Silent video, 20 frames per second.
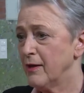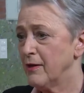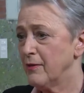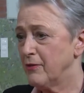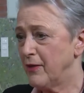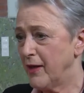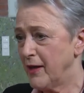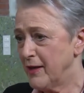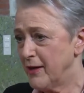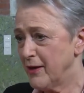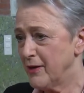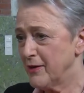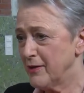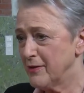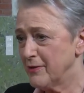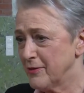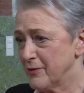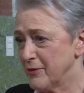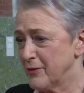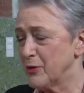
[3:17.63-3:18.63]
they
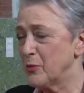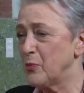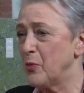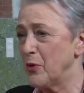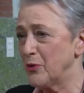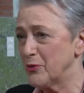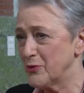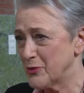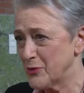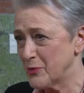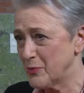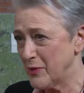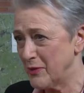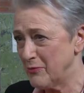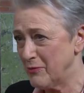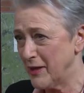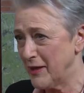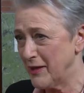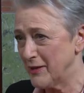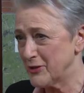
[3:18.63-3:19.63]
are the ones we
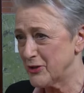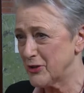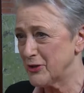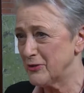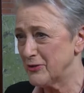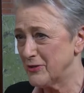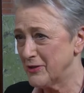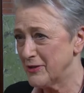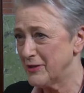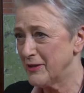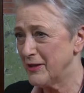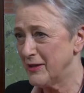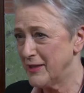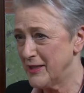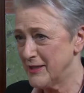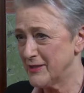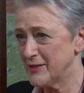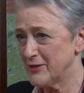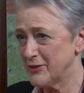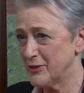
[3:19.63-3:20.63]
really should
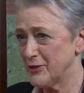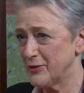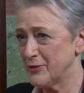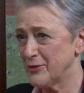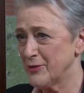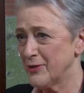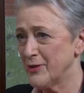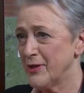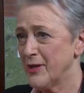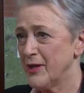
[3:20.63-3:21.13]
listen to.